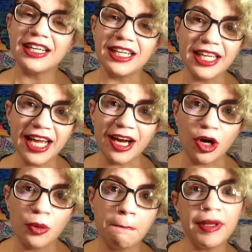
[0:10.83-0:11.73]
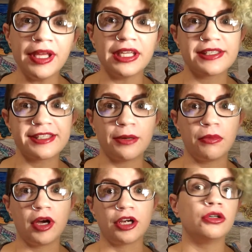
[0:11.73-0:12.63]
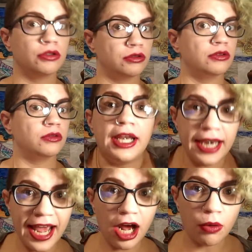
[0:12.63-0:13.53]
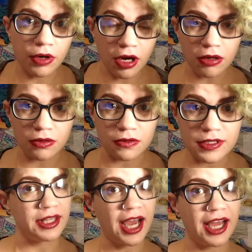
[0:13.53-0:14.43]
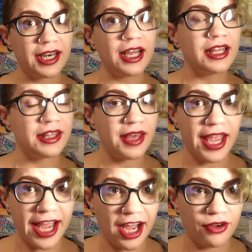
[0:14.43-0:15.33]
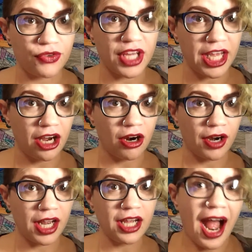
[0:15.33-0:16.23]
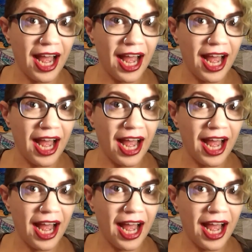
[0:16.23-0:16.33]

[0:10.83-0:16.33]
Now, being someone who now knows that they have Chiari,